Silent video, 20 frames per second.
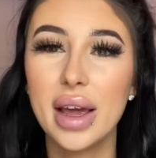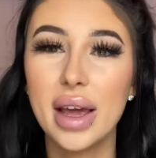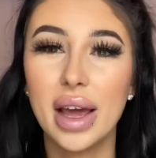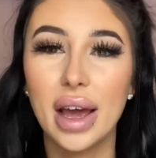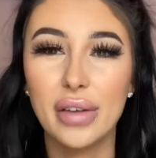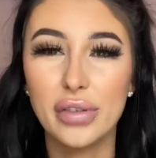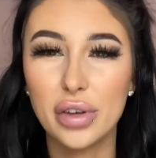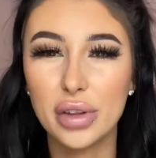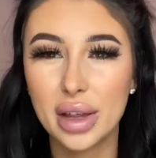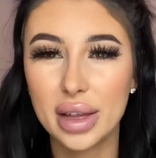
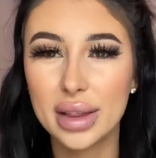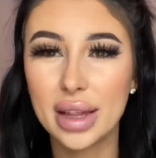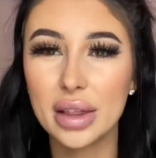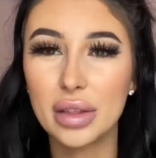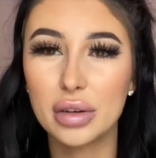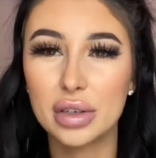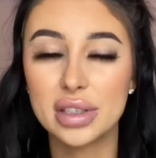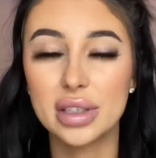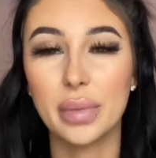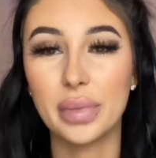If you think that
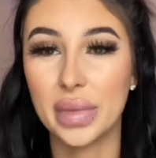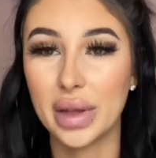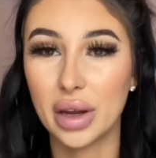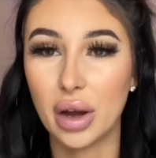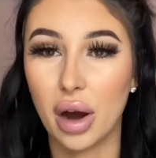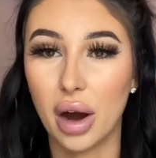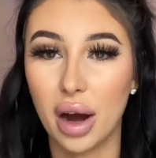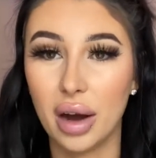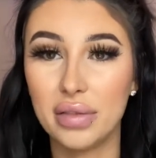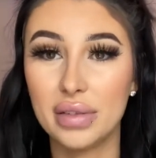there's something
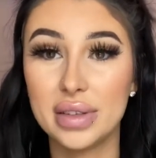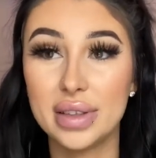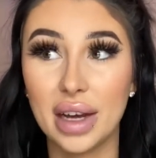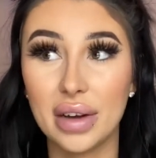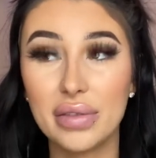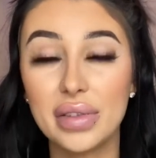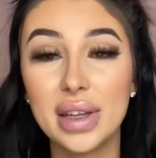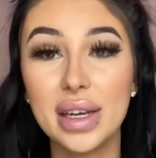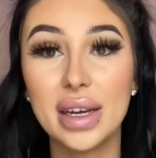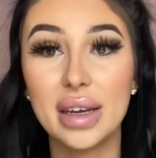off,
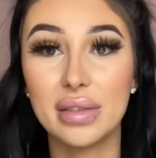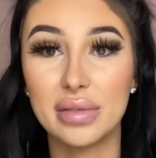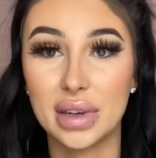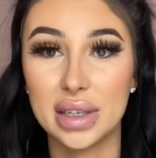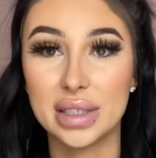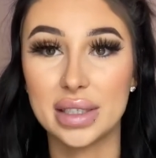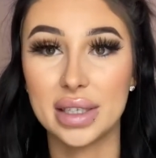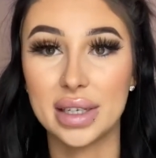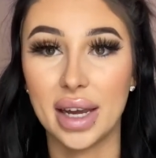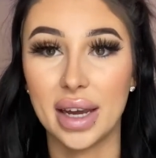definitely
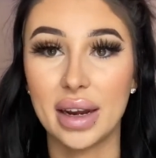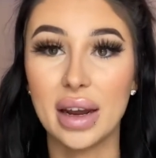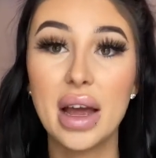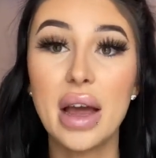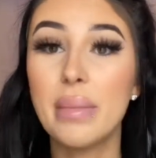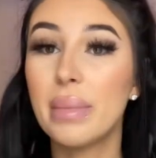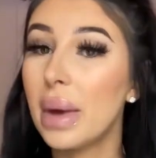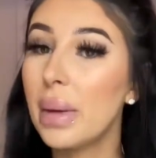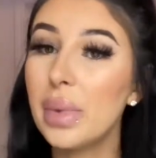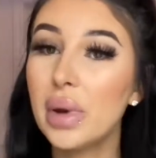investigate.
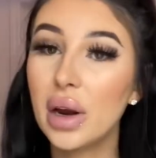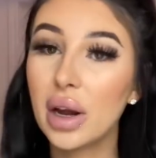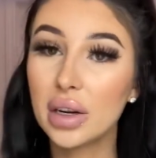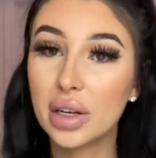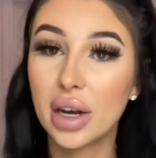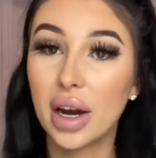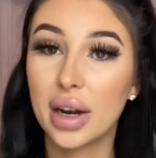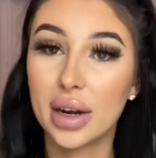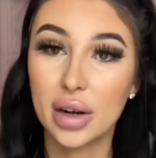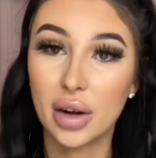Maybe not
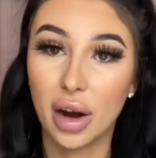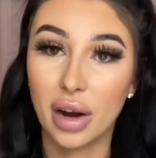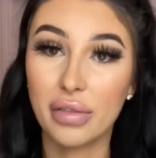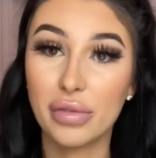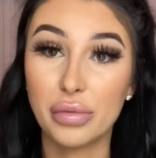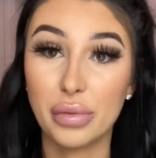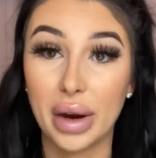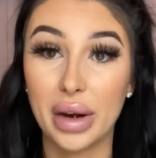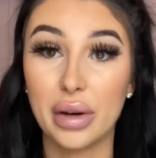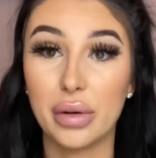cut it off
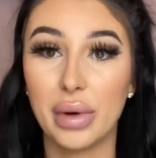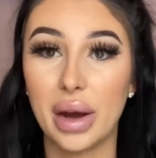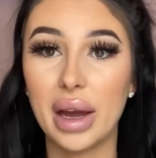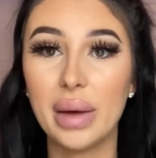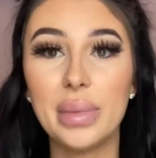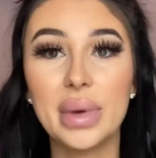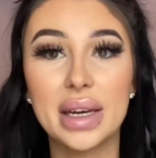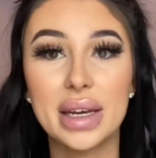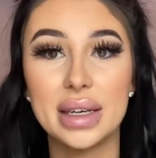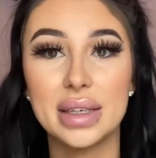right away
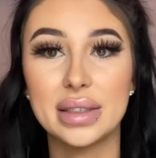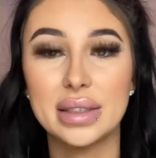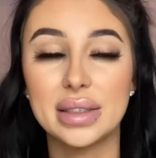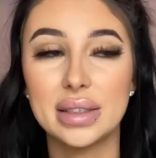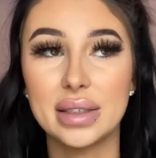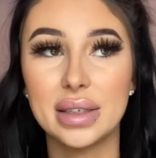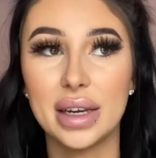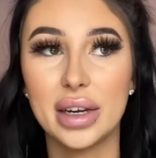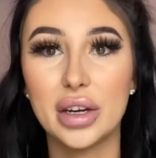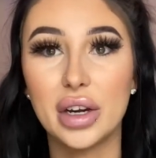because
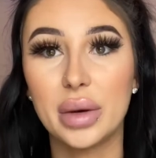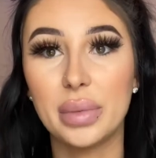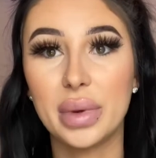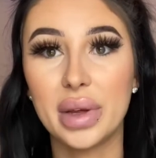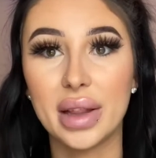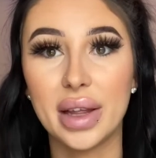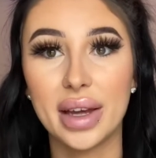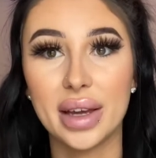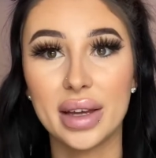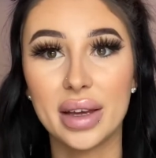it could be
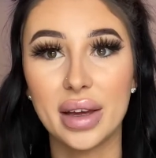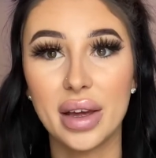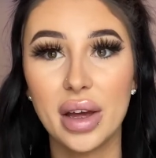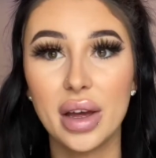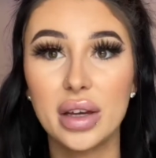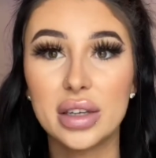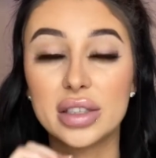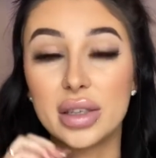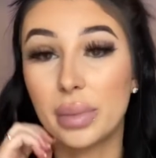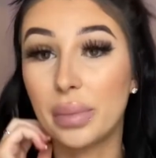like
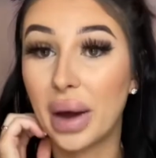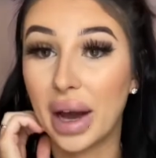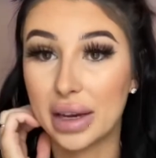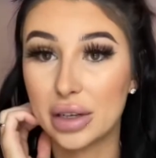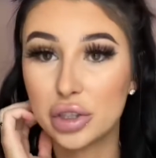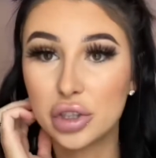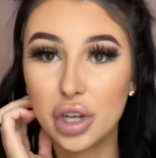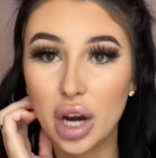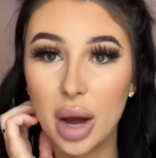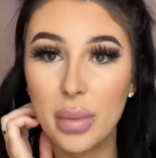some past
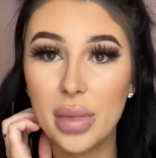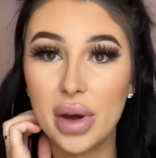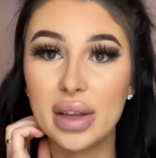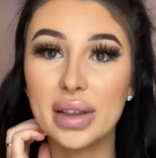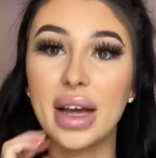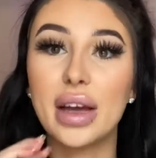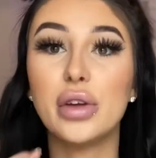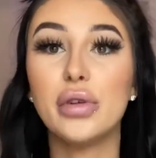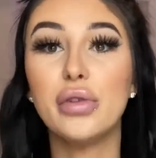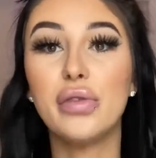trauma
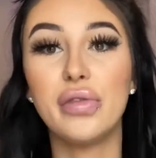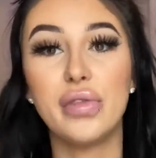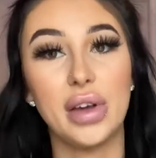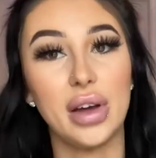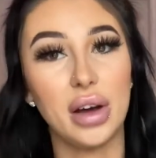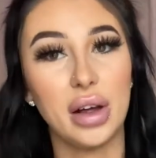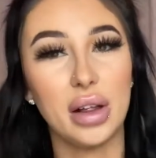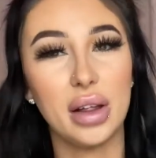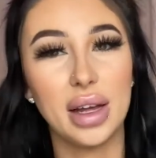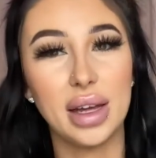that you
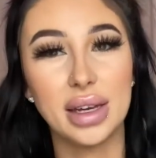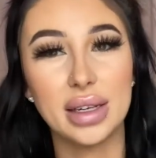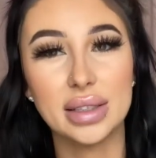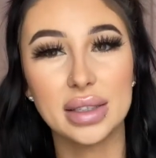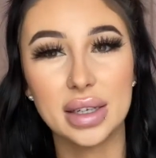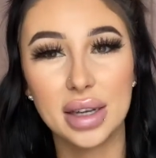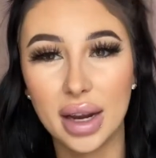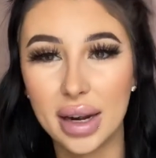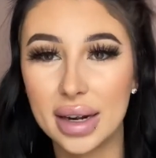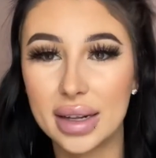feel is a
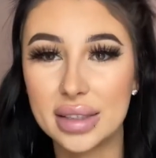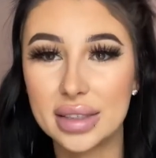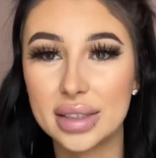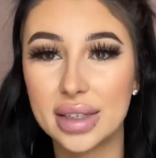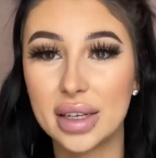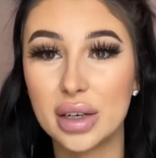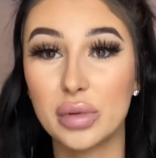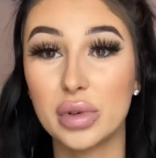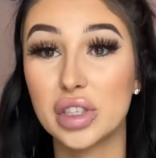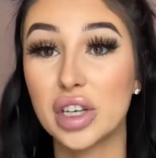gut
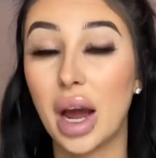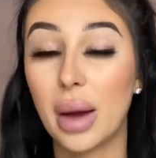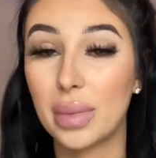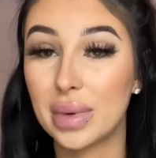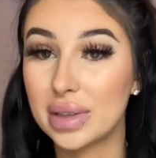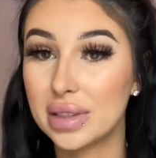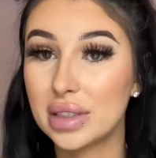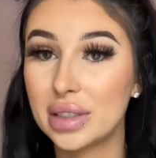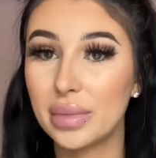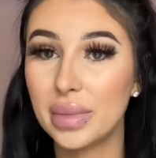instinct, which
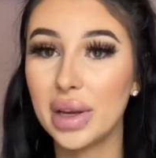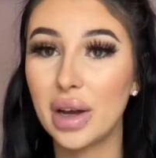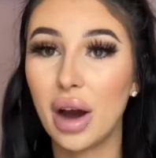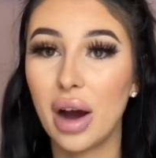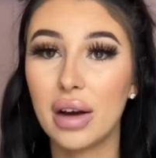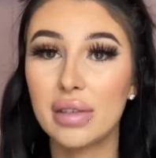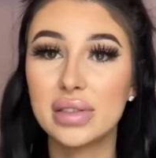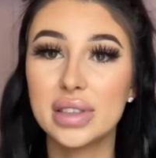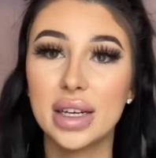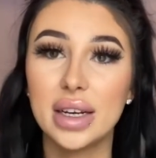happens to me
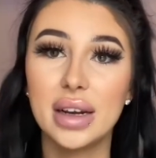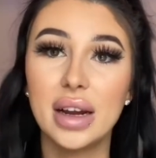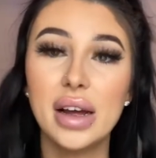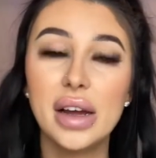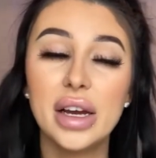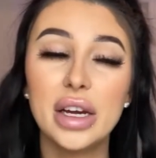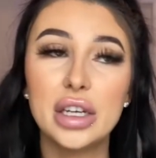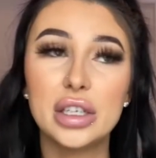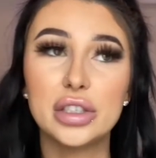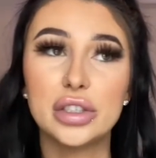often.
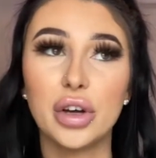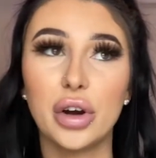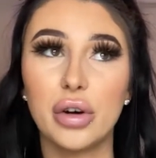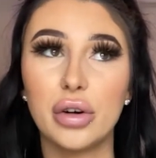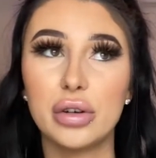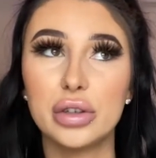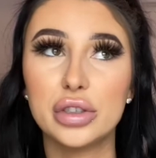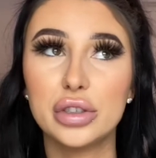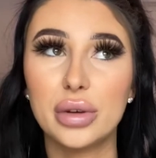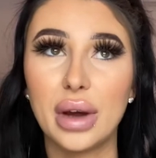So
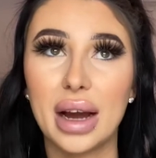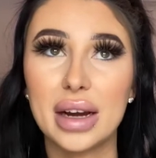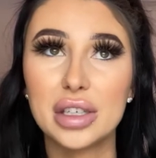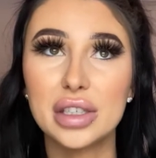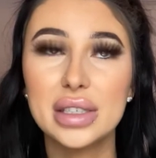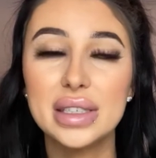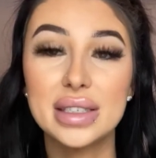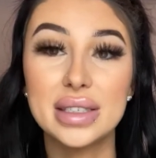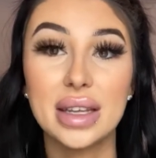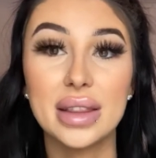to actually
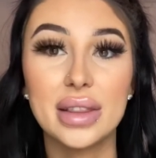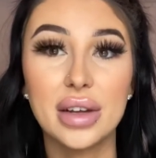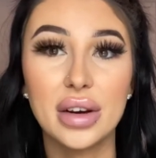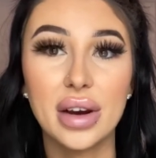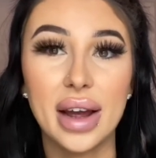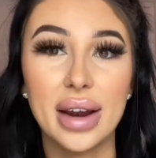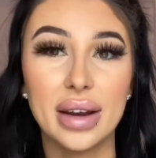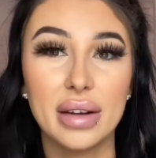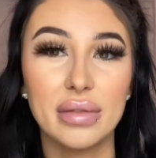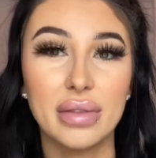sit there
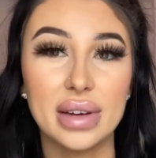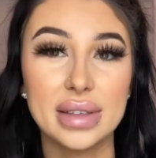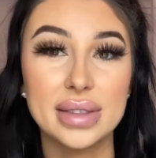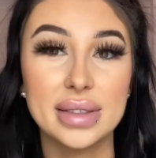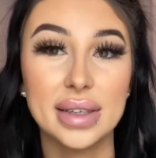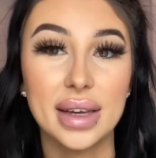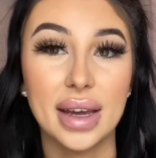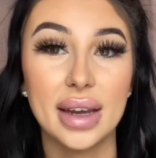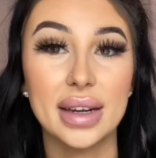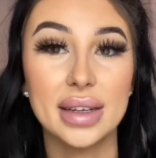and
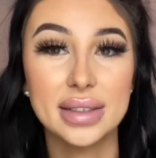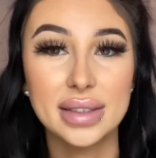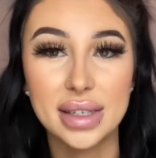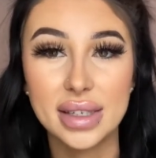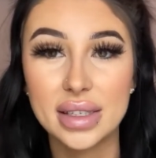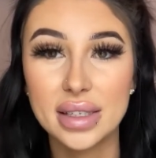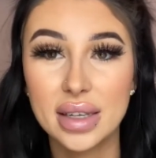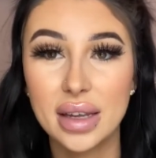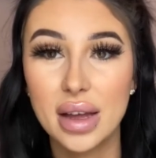investigate, is this